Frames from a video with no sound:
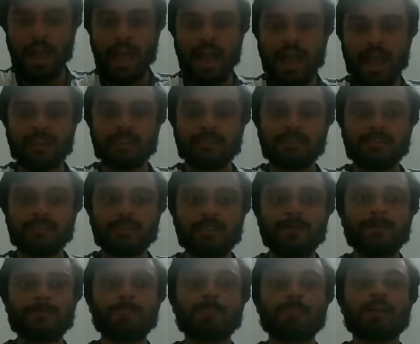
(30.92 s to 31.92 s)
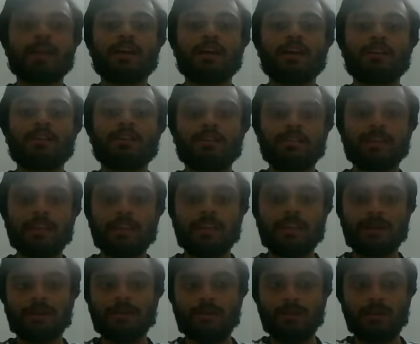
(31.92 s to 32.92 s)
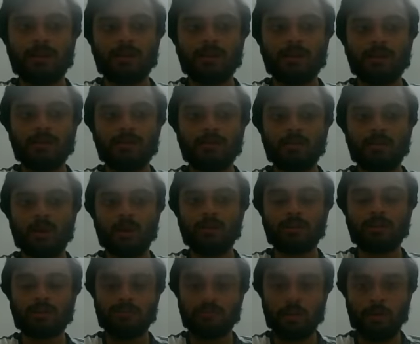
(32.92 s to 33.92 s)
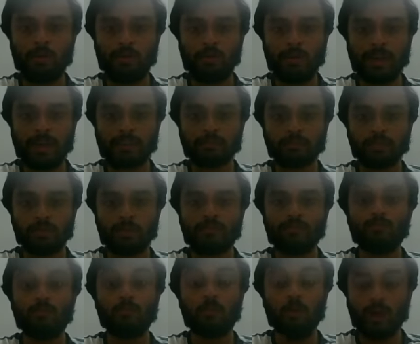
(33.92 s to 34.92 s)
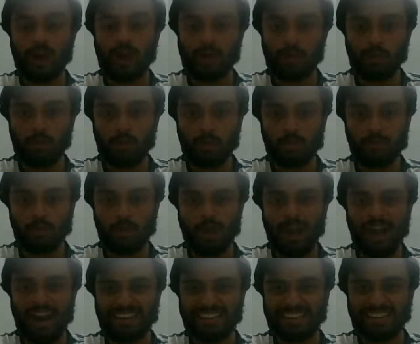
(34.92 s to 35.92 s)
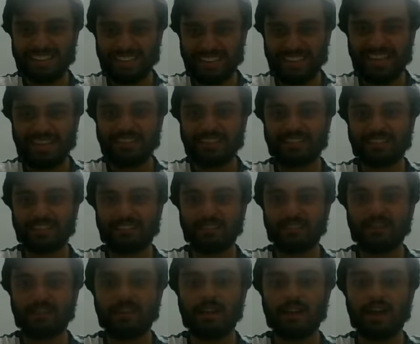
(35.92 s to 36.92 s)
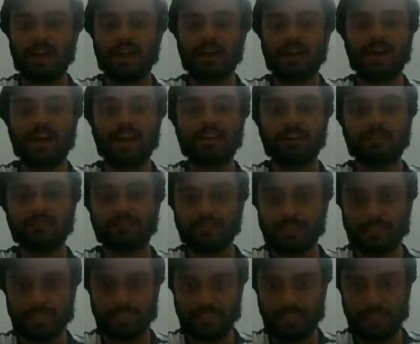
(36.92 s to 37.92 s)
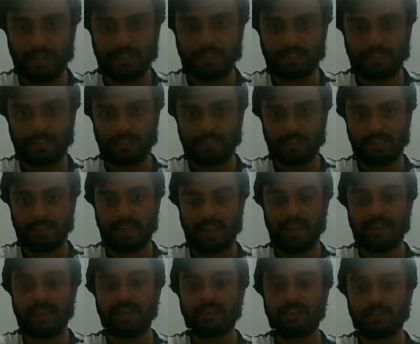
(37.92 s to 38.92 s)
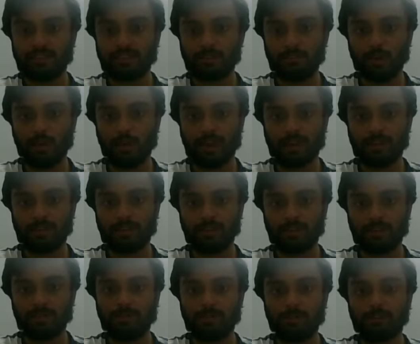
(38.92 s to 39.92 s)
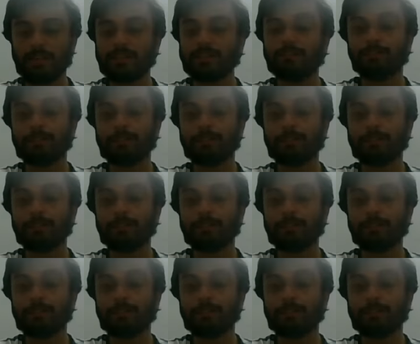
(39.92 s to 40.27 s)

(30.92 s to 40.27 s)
and the non-reform minds of monarch also had created a kind of discontent against the monarch by the